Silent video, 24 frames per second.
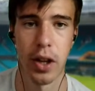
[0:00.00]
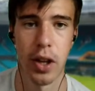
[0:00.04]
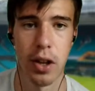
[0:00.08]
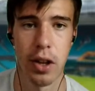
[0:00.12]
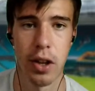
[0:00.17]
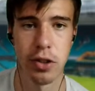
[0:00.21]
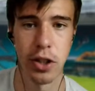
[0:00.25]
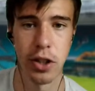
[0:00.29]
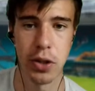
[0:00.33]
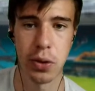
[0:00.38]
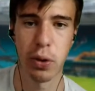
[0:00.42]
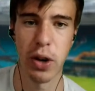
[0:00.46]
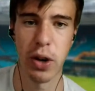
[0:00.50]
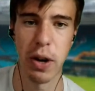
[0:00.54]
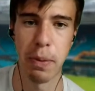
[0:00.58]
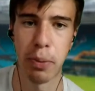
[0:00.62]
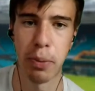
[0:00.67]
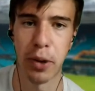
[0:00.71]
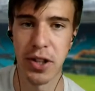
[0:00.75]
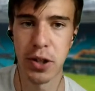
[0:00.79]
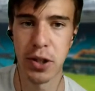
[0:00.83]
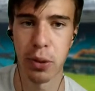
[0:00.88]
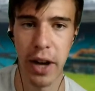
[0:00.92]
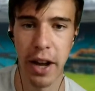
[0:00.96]
Just 3
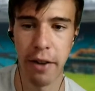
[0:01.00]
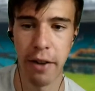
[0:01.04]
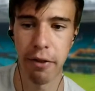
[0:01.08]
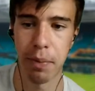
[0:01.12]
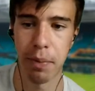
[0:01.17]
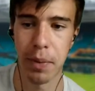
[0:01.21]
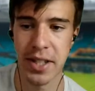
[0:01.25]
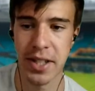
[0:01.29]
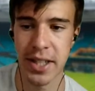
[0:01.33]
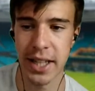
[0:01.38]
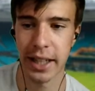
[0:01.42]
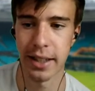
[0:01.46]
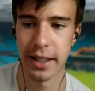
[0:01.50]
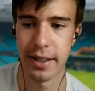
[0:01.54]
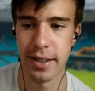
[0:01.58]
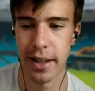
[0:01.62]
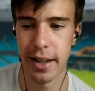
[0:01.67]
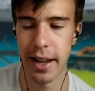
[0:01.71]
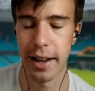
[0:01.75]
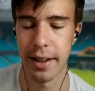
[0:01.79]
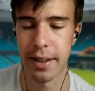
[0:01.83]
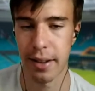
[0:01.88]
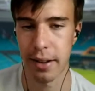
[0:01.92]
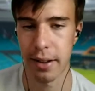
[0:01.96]
points away from the second
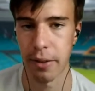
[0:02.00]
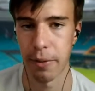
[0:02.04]
set.